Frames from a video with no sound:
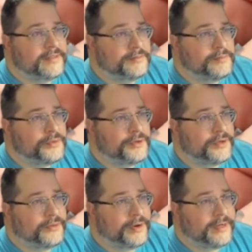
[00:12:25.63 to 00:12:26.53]
Pretty
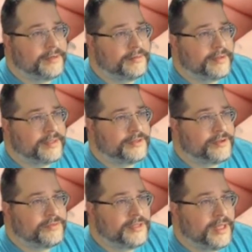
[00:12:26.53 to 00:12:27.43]
great. I
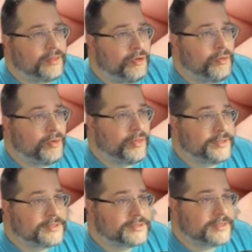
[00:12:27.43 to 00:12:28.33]
love the yellow on
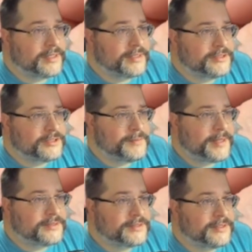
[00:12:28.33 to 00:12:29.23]
this. It just
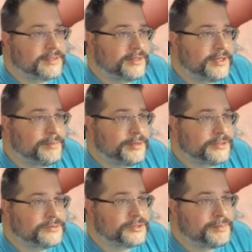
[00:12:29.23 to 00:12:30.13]
makes the
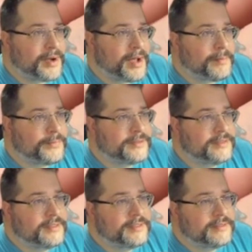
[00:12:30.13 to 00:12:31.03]
image really pop.
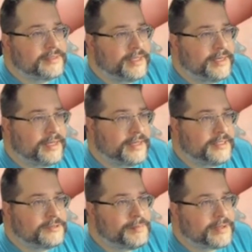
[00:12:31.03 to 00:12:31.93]
And
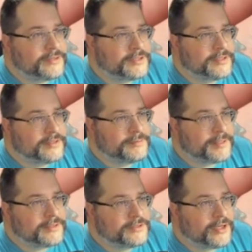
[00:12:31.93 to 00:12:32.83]
he's about to
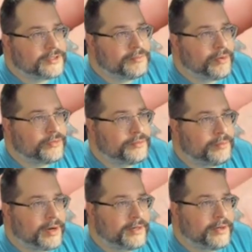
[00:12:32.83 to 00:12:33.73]
talk to Marlon
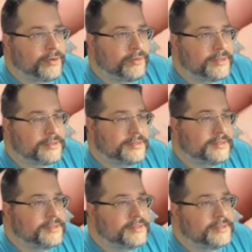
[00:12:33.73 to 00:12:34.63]
Brando
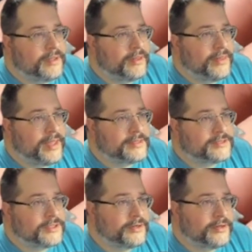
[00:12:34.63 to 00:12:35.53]
on that
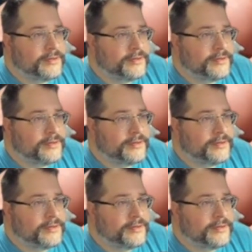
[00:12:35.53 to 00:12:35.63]
sticker.